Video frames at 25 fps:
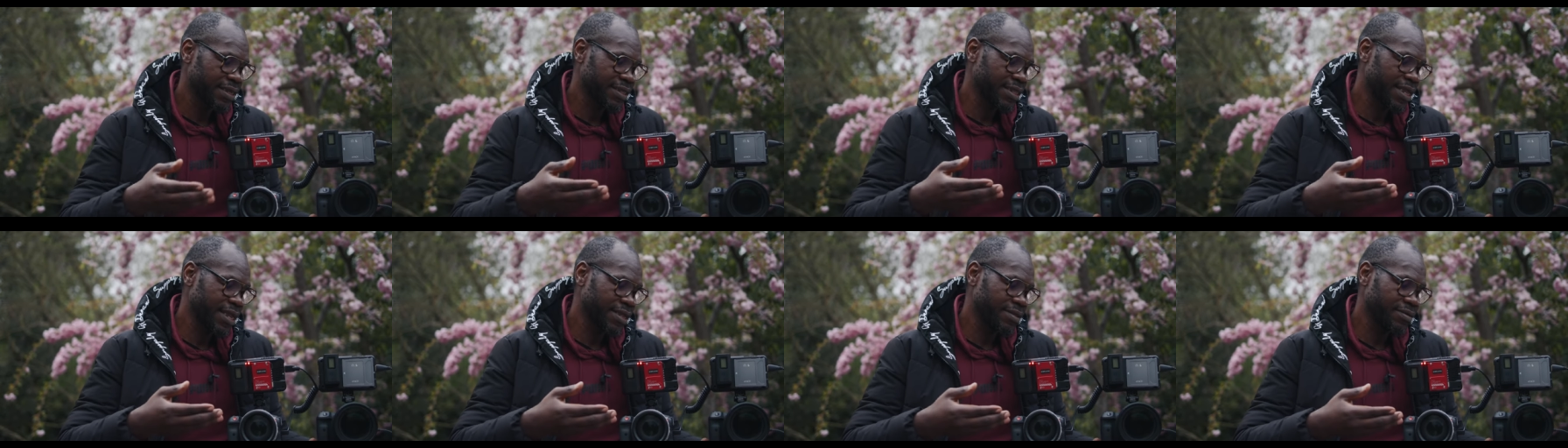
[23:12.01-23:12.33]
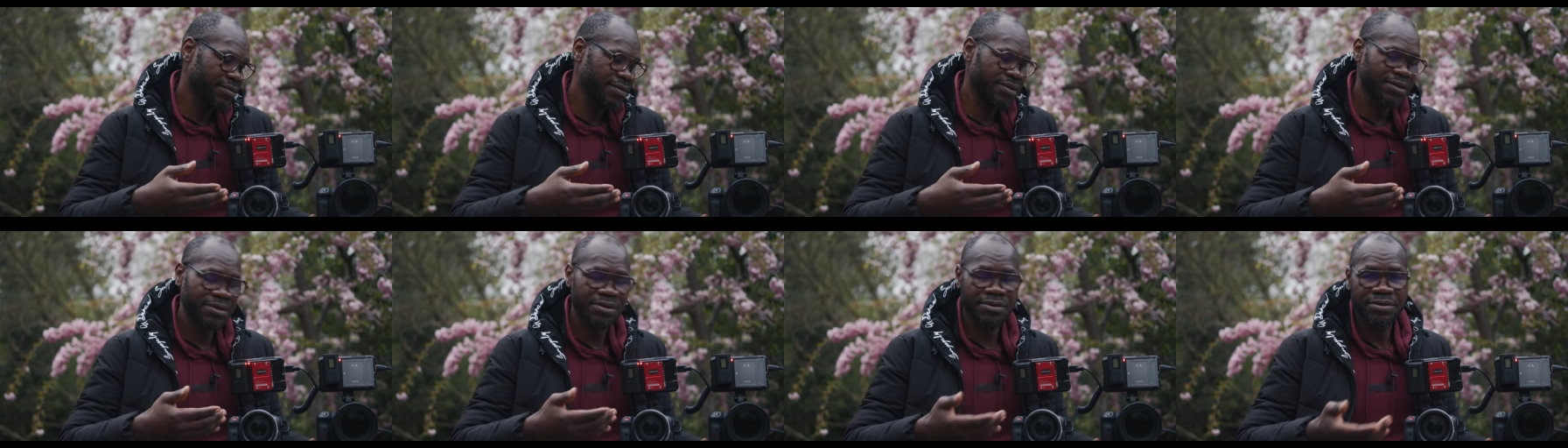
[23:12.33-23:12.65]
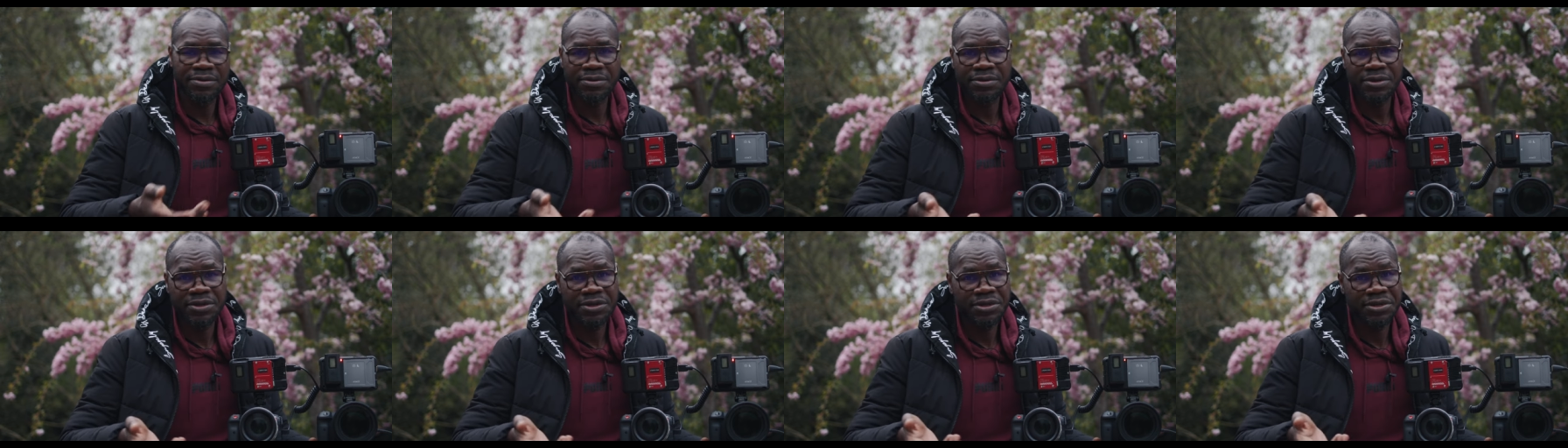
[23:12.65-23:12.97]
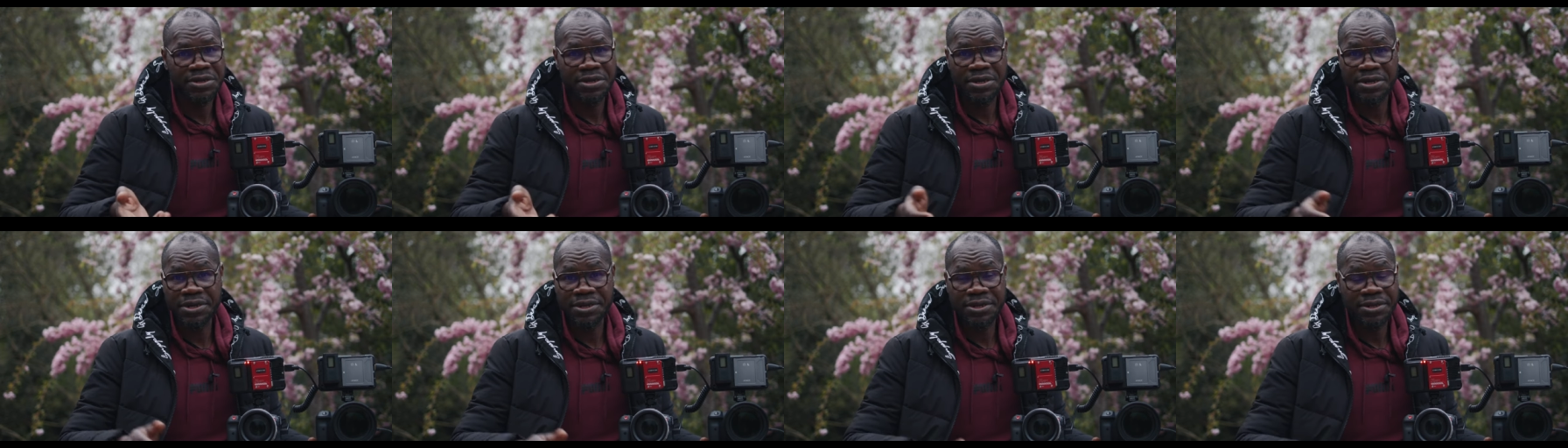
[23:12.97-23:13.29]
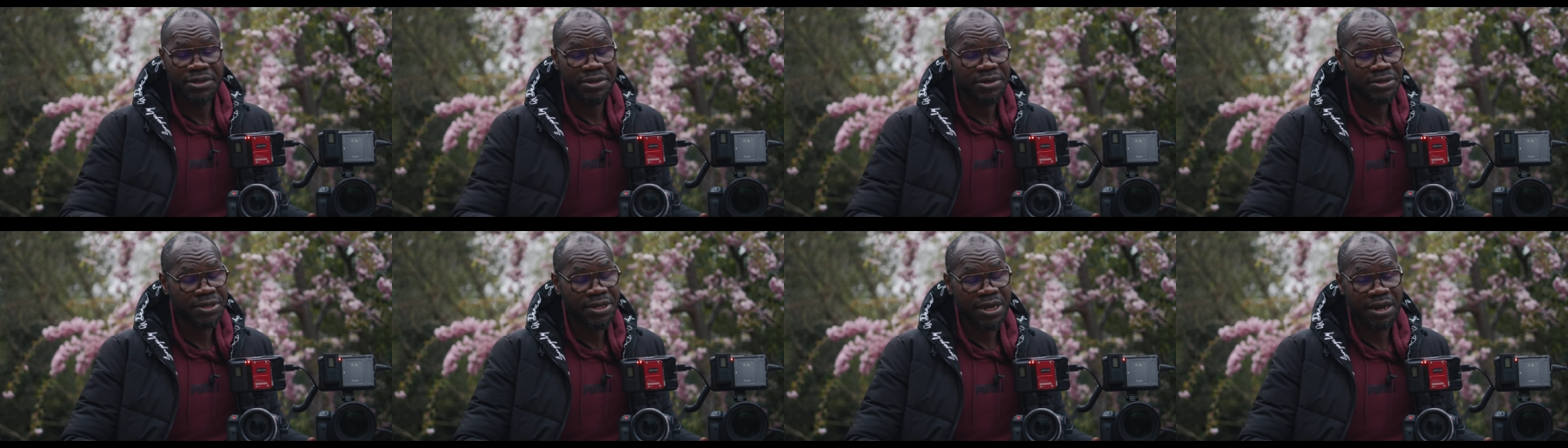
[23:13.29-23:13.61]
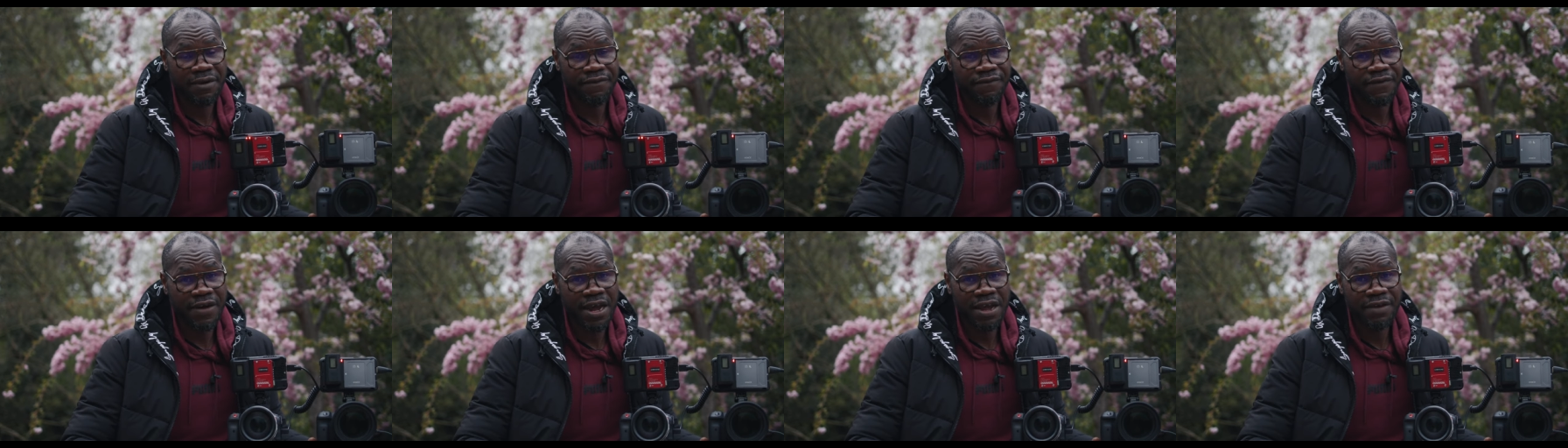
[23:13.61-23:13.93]
then, you know, you,
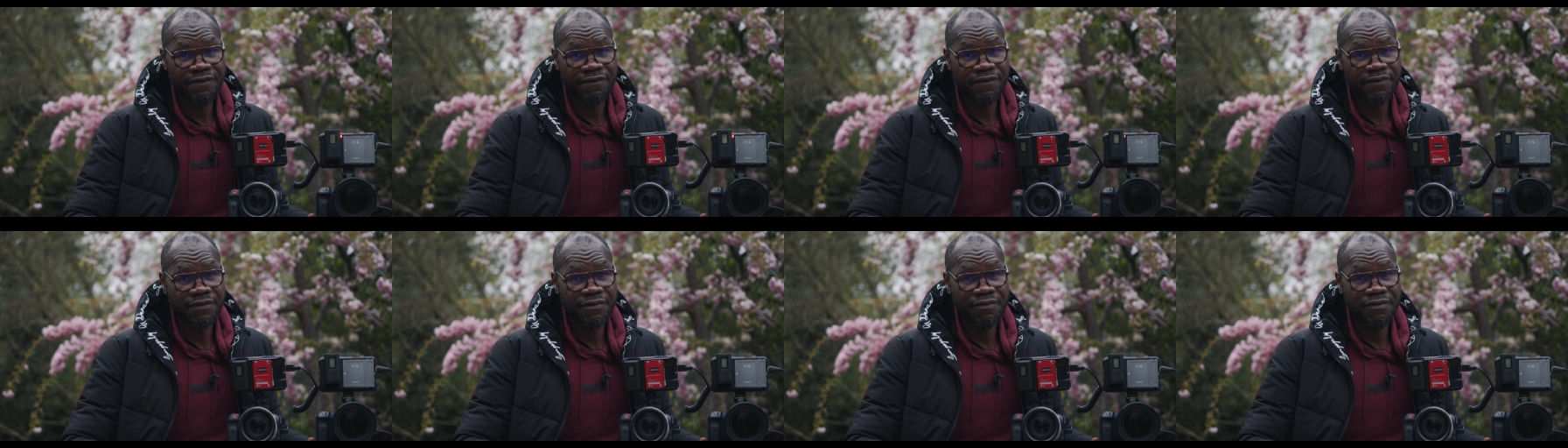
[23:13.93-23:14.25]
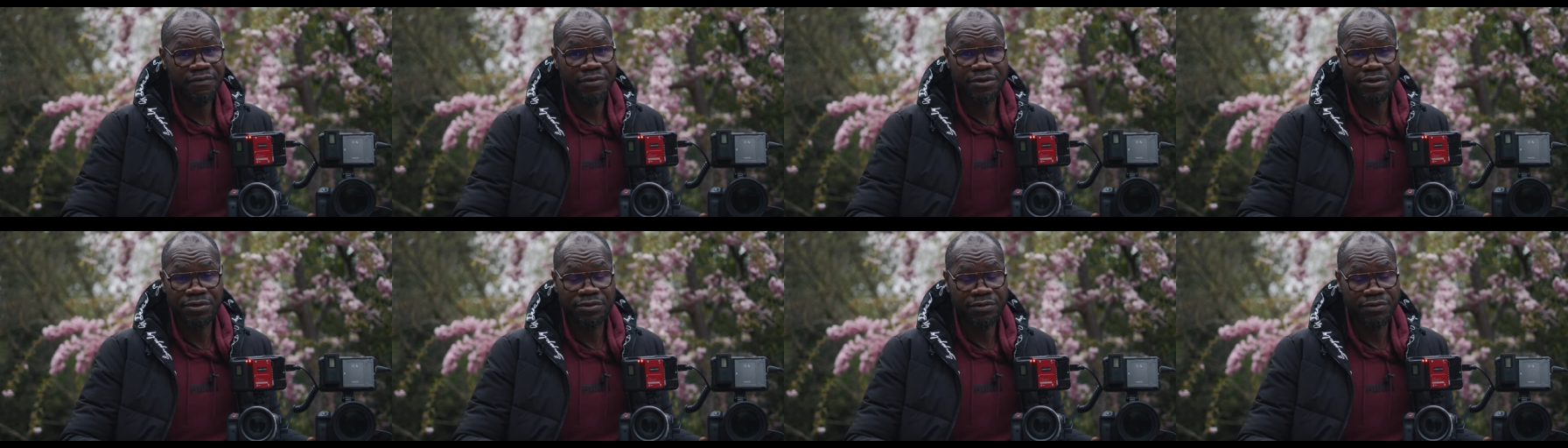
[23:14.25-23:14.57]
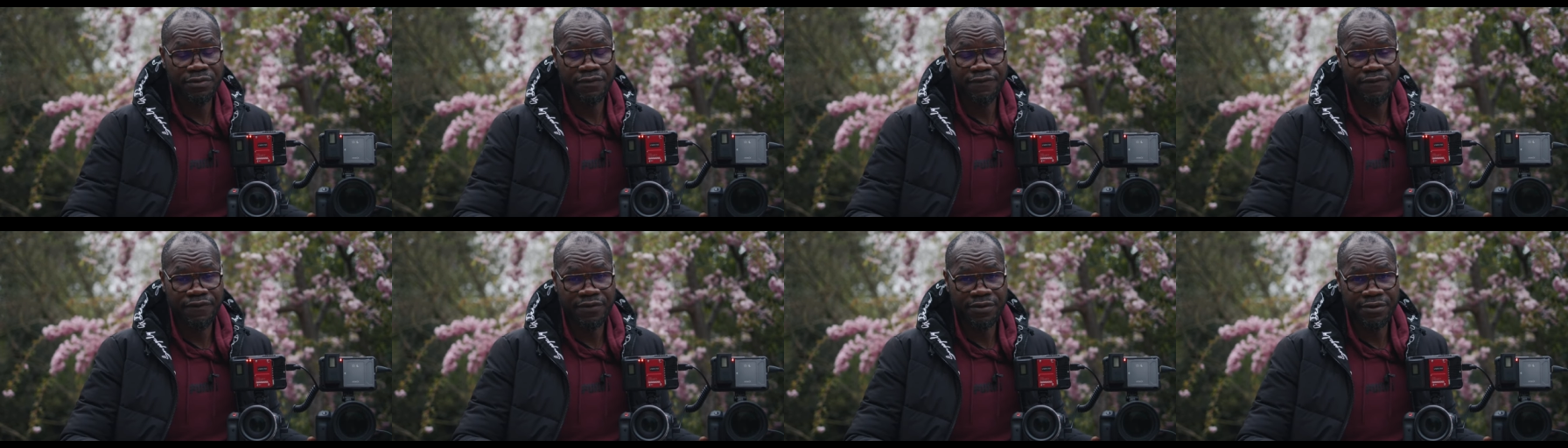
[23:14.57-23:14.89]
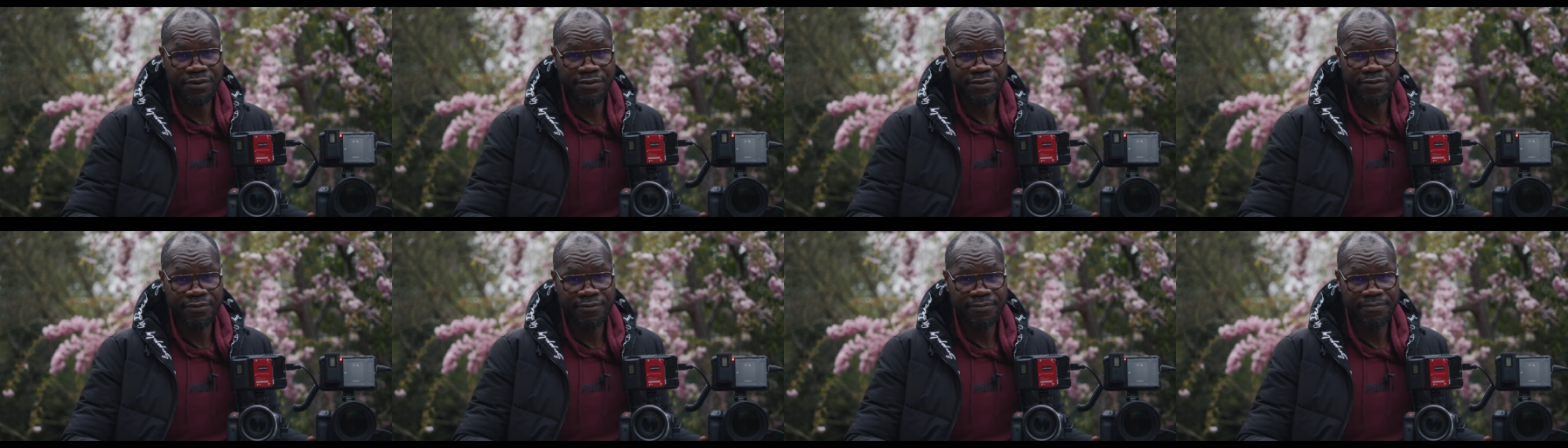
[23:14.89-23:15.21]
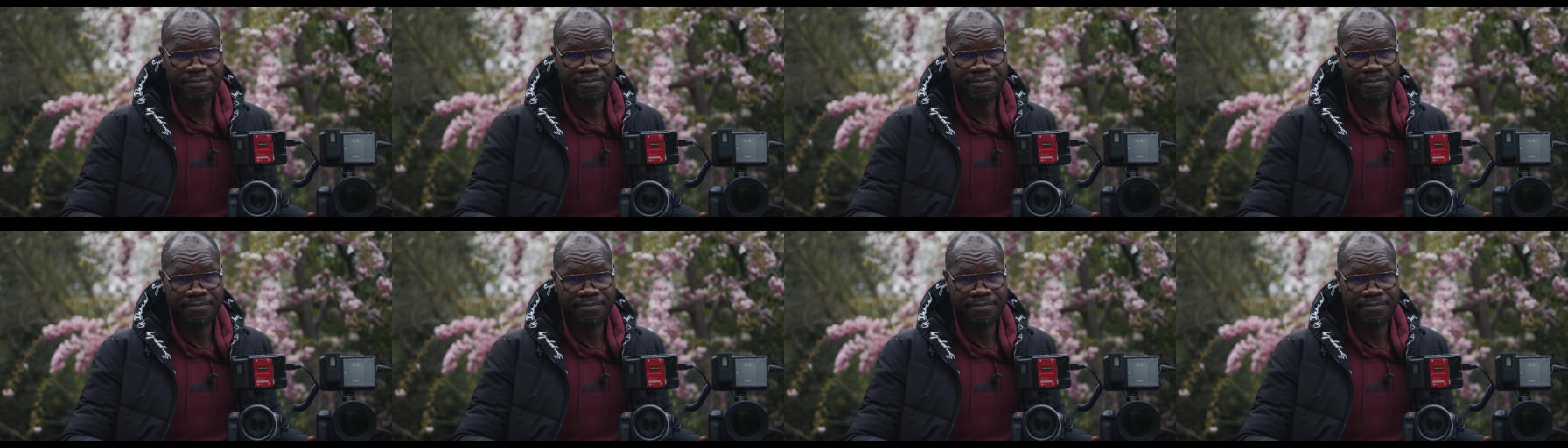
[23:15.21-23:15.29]
sr 5 would do it for you.